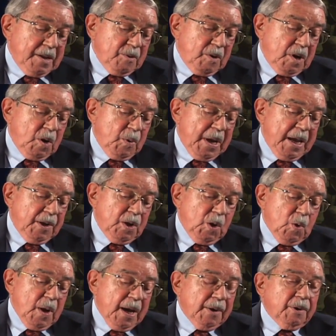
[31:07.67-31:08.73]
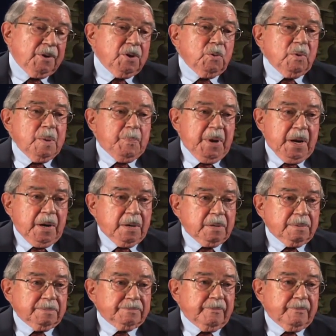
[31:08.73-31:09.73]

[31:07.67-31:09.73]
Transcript: well, we had to go out and do repairs,